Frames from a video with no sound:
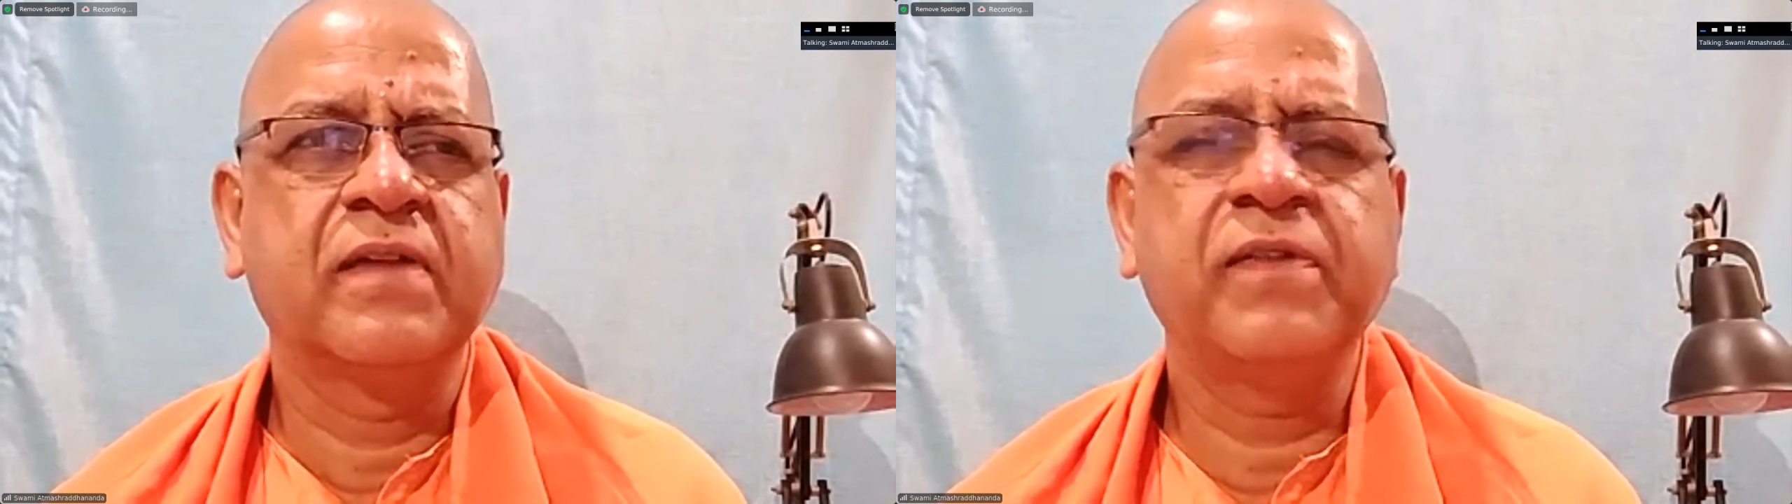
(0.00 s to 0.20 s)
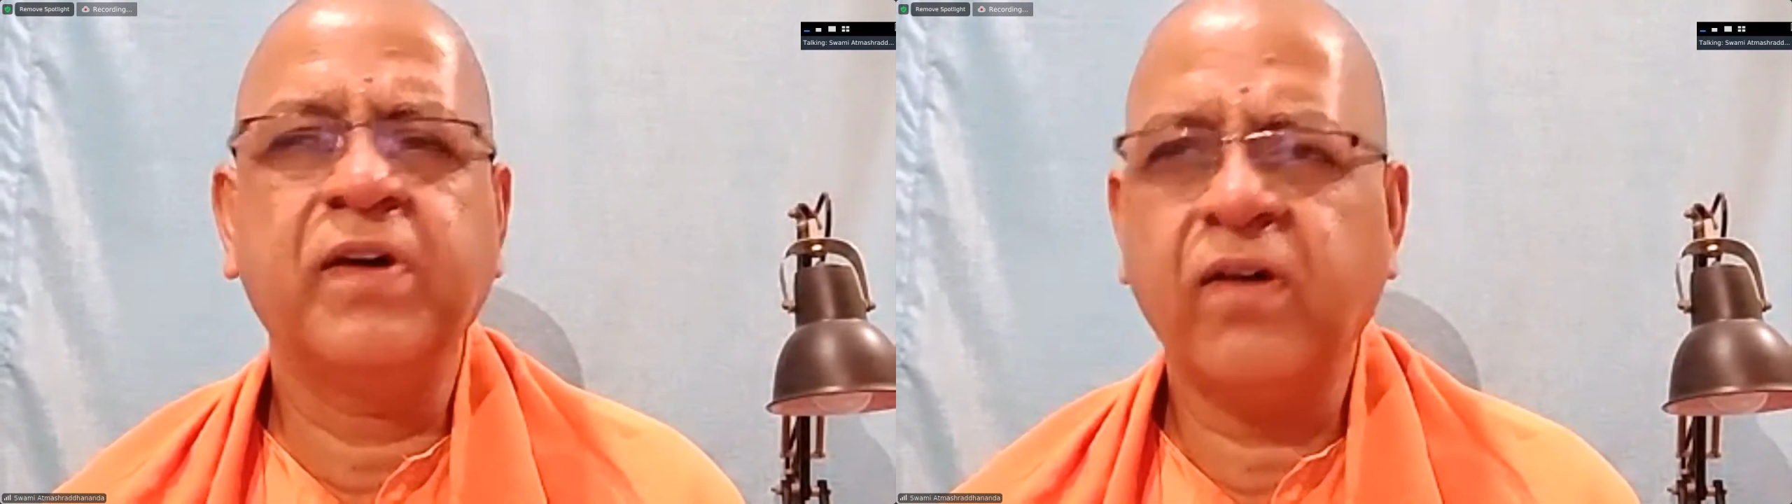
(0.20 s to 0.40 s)

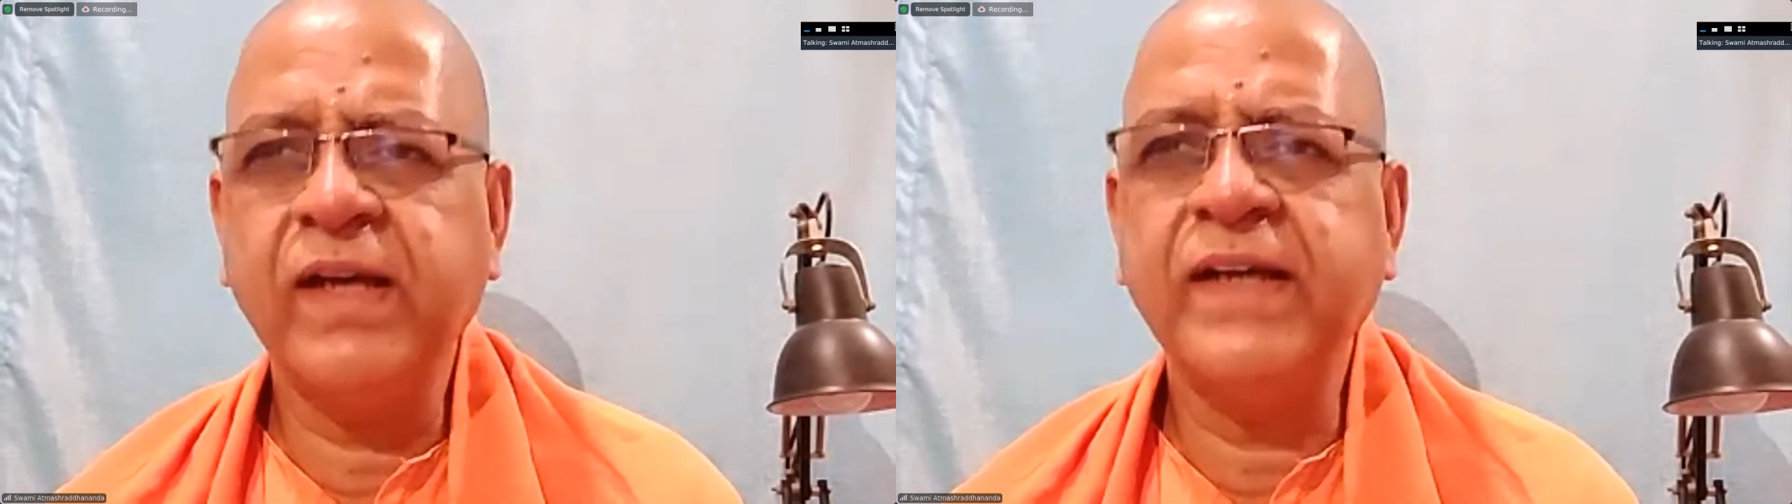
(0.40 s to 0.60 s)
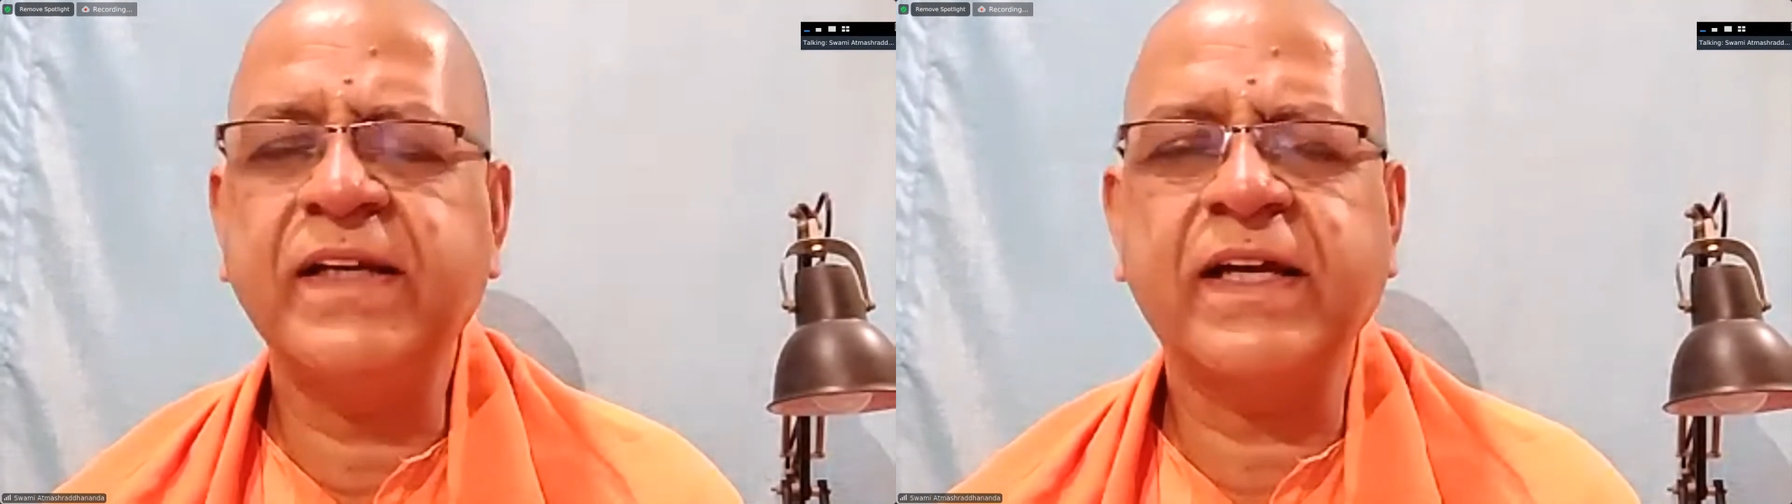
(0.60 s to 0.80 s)
We are all
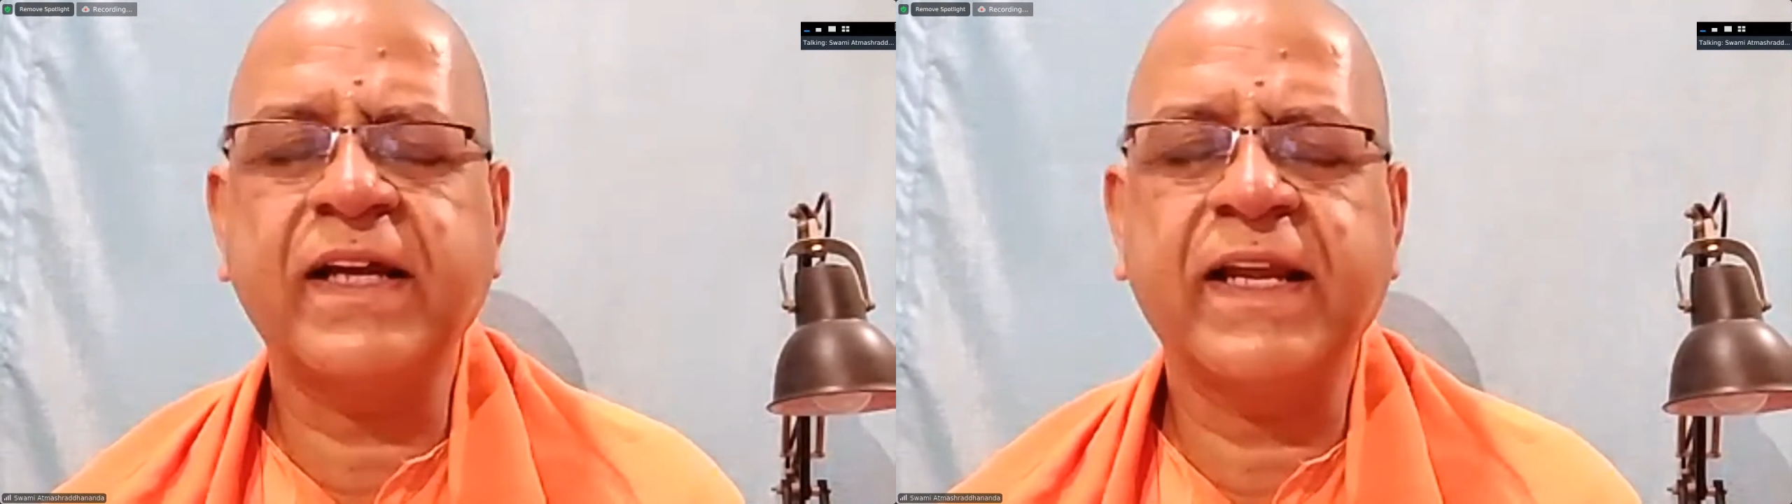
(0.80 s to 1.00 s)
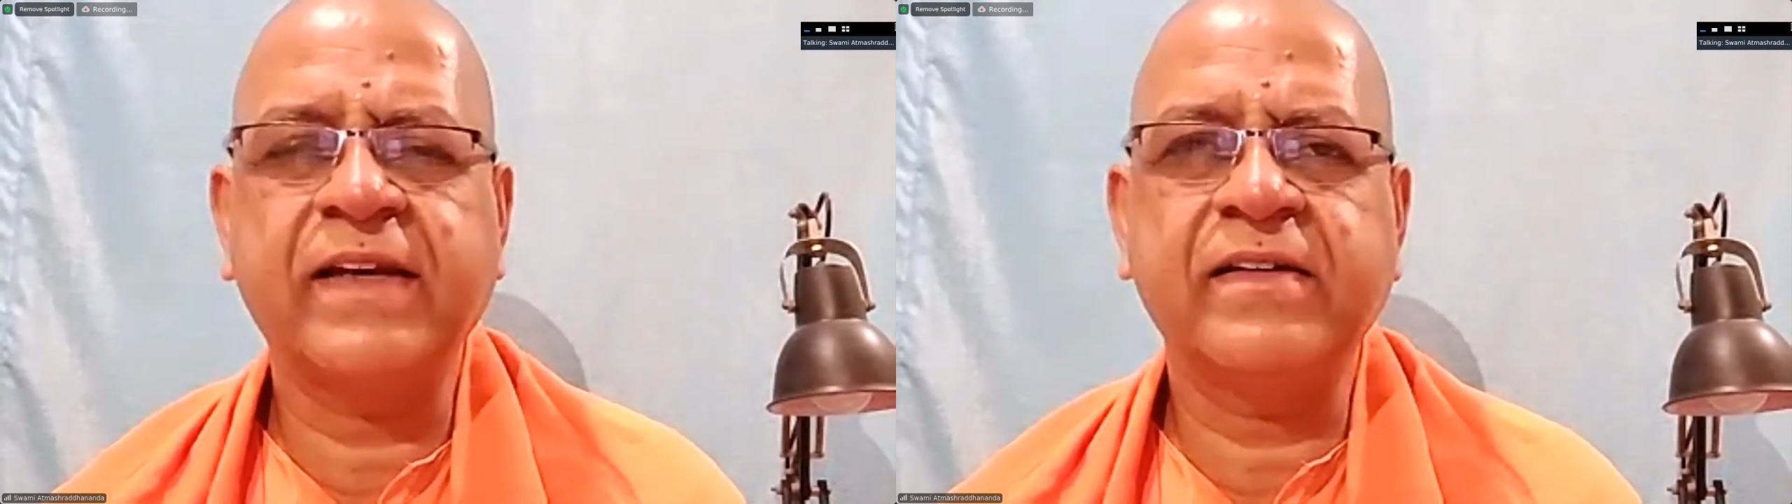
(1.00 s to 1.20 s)

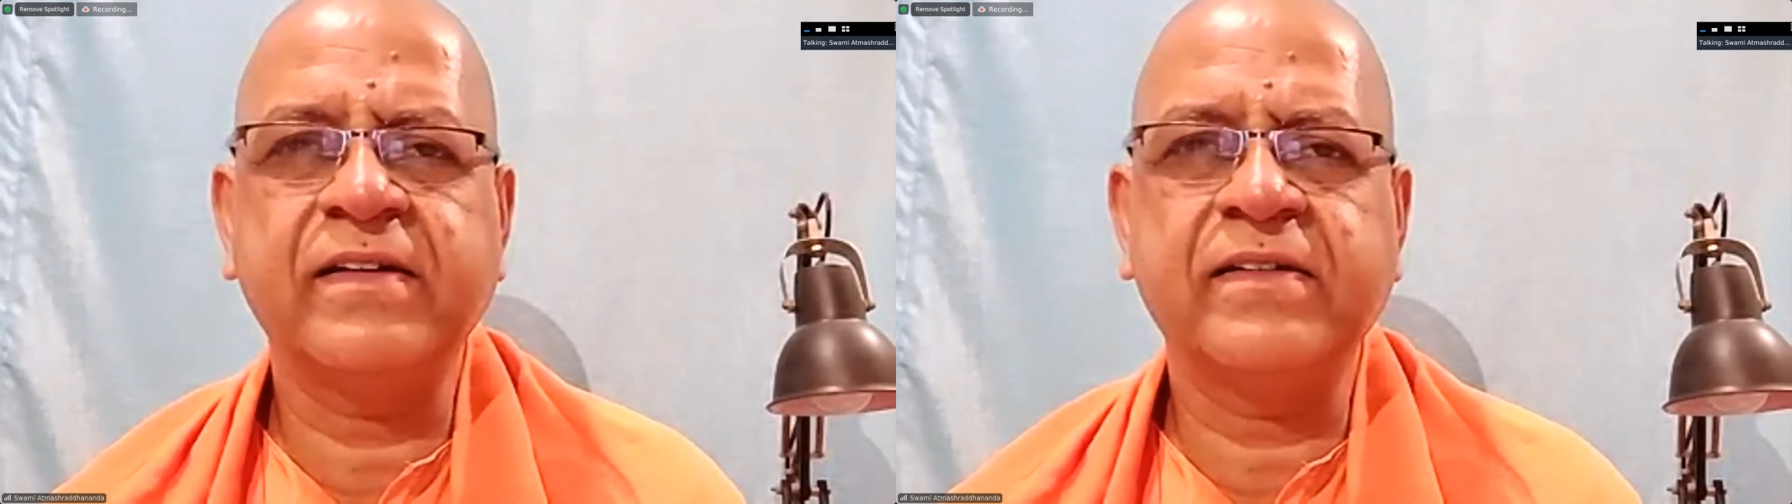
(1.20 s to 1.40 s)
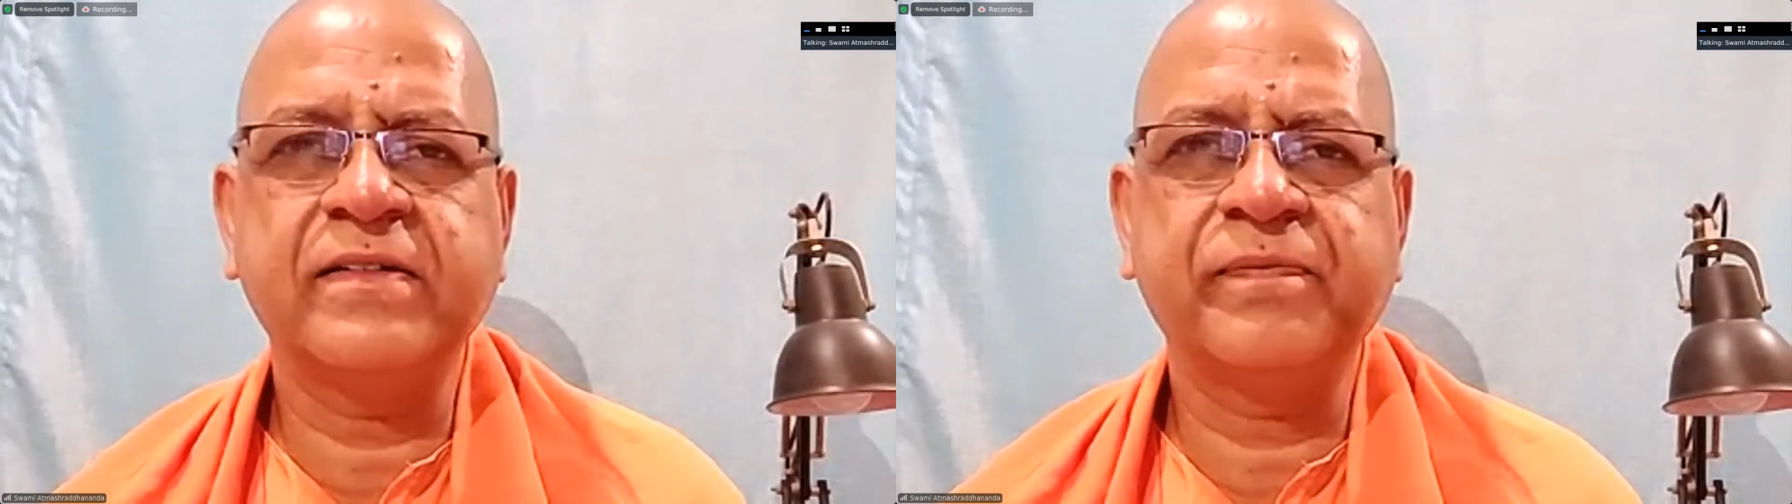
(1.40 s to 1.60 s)
interconnected.